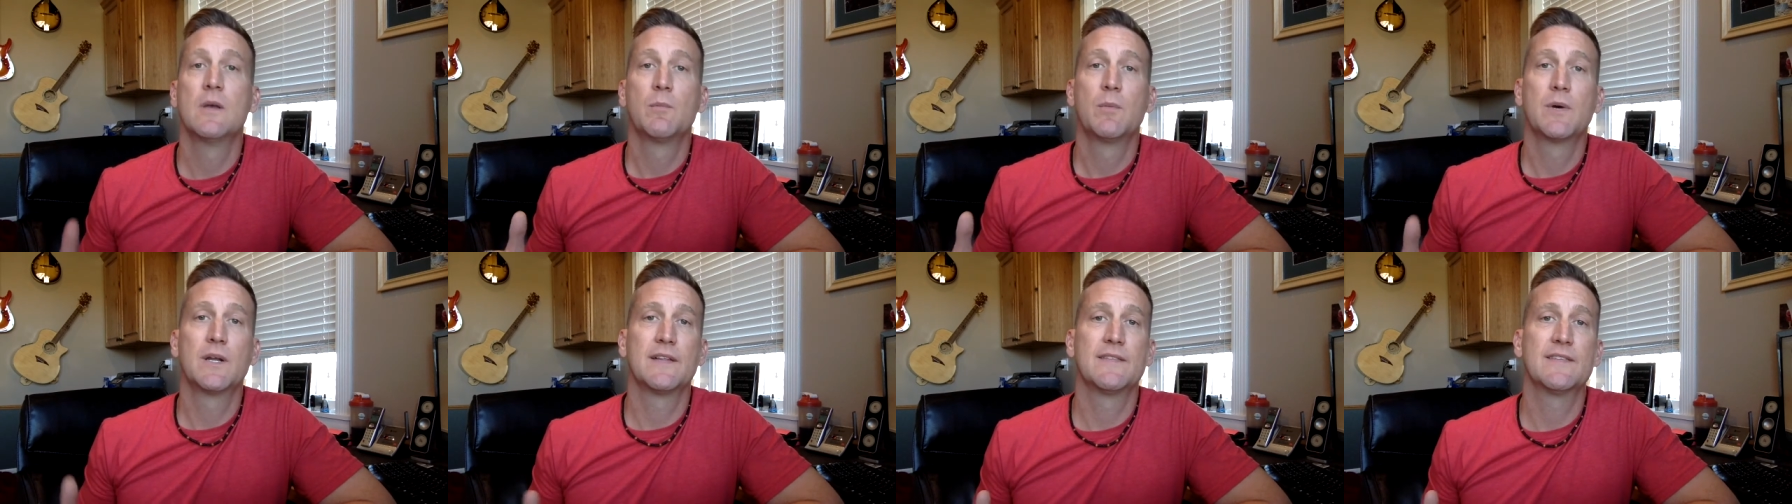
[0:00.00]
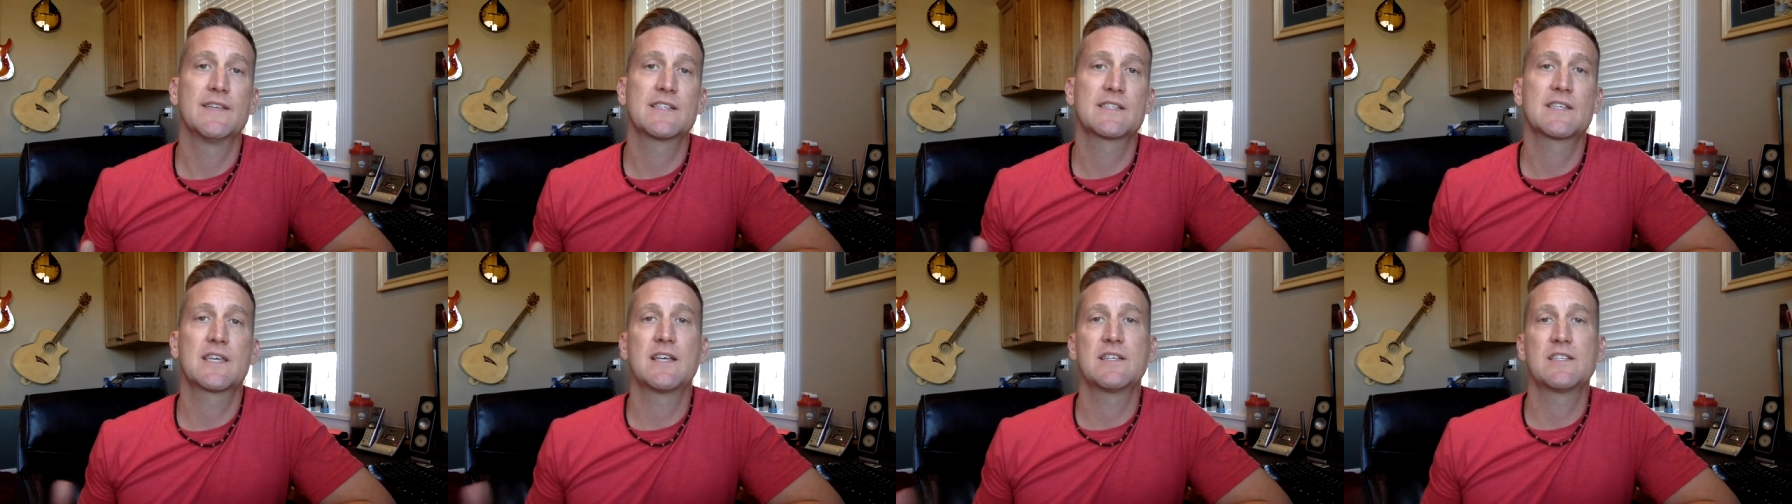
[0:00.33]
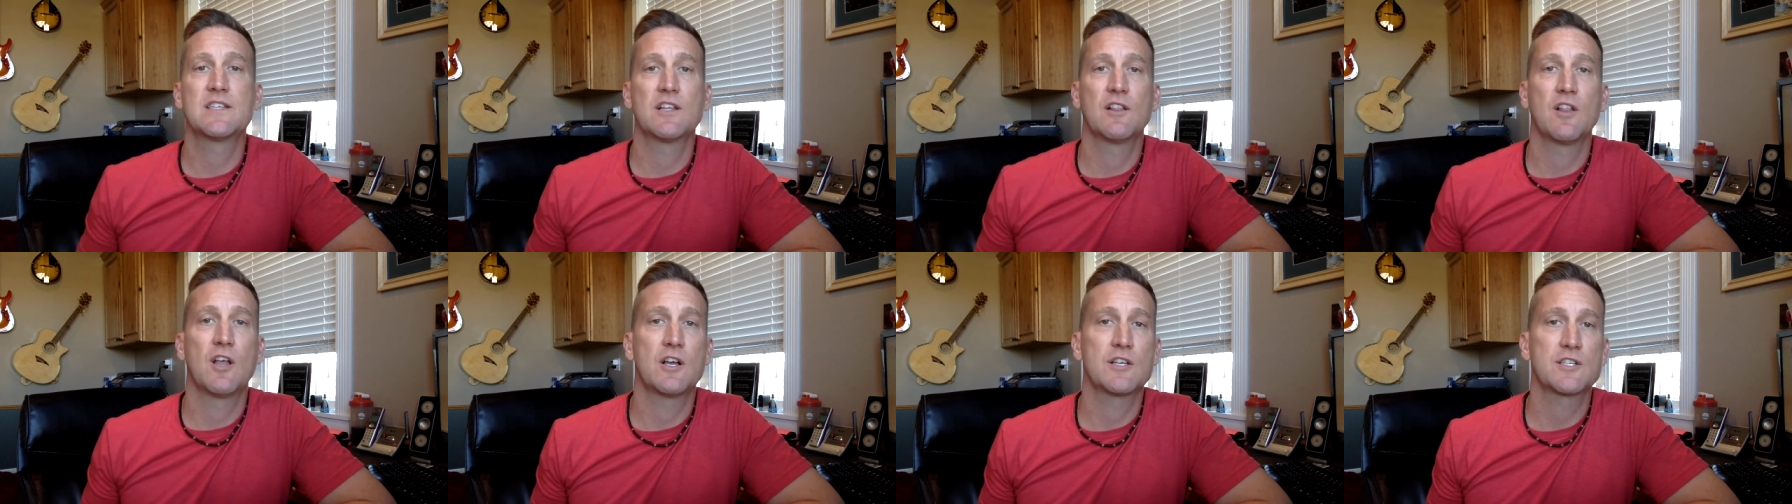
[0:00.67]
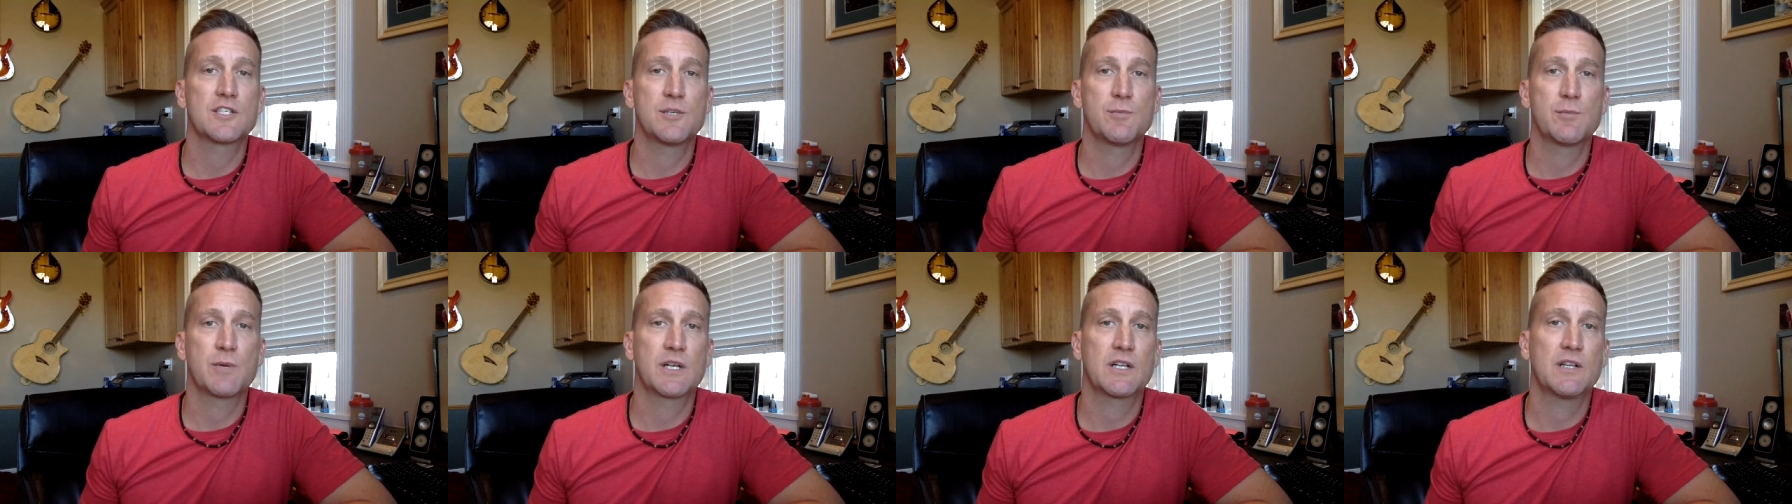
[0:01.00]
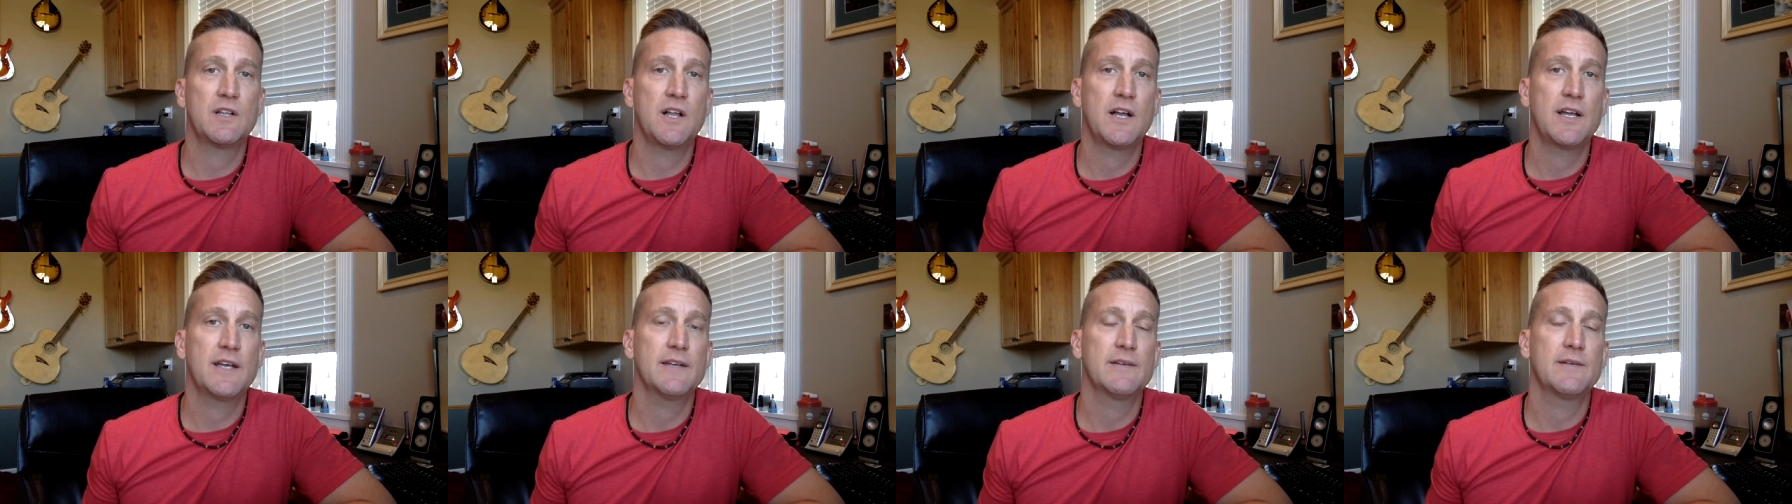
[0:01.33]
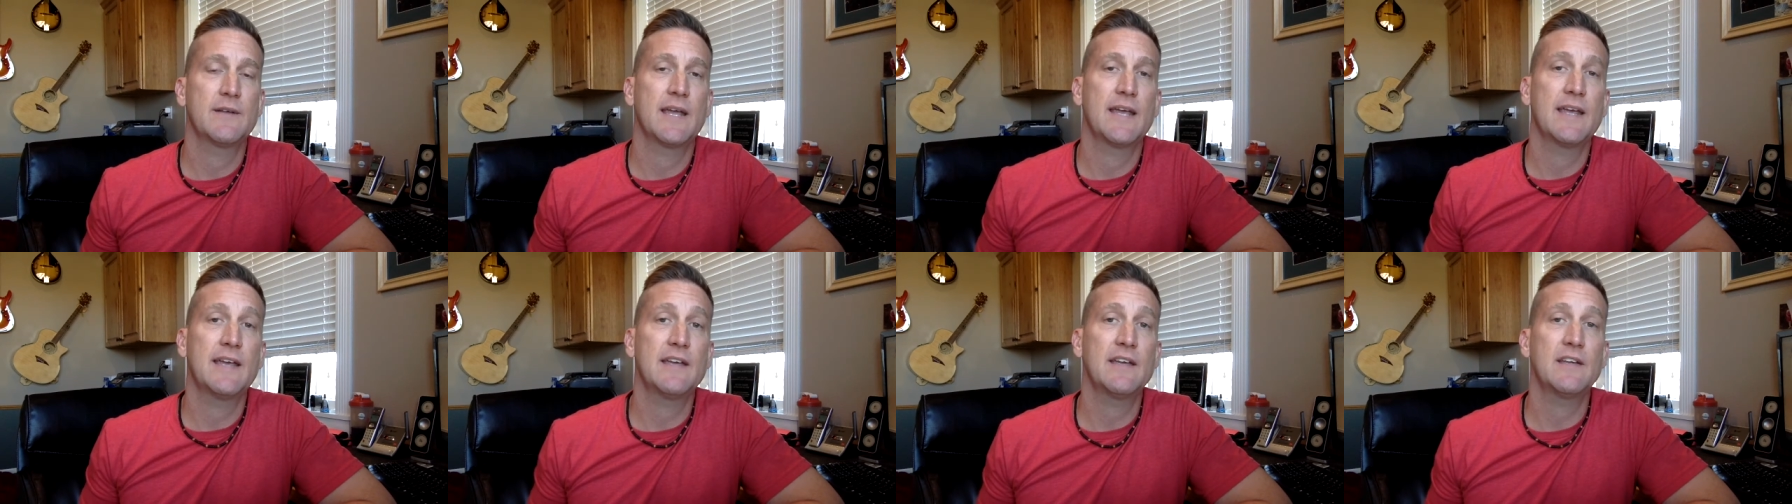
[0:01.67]
But in this case, it lost him a client
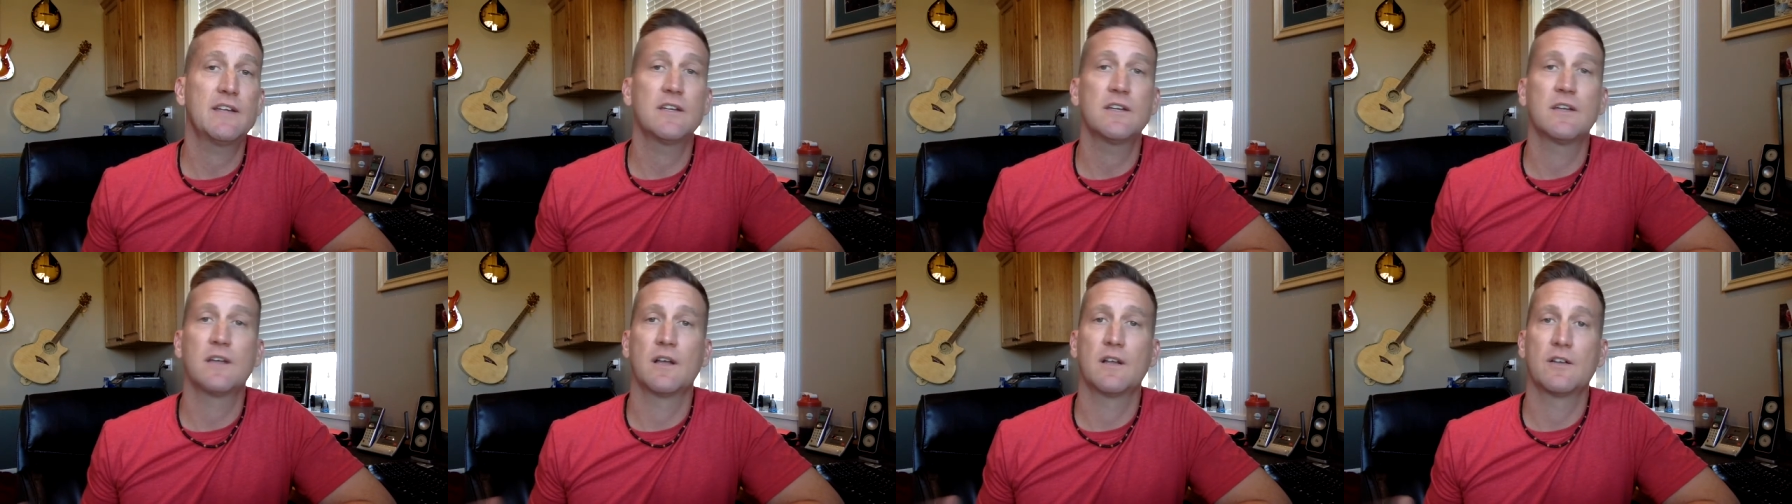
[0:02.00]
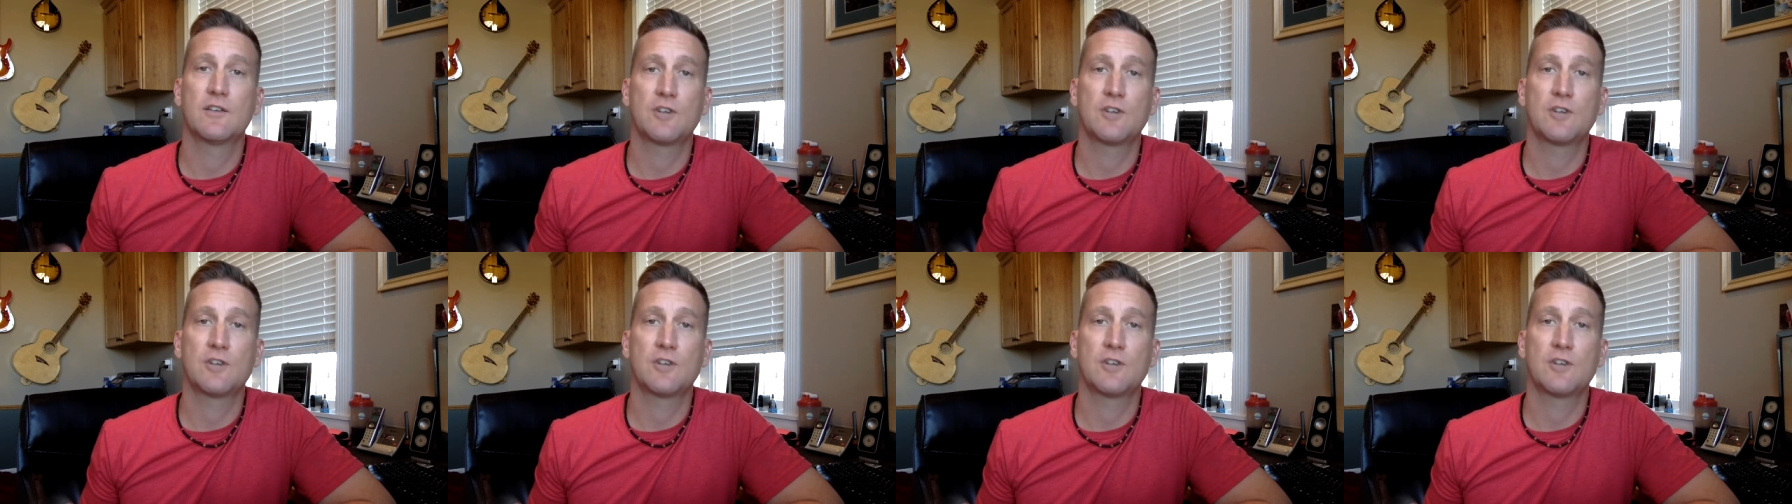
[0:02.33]
and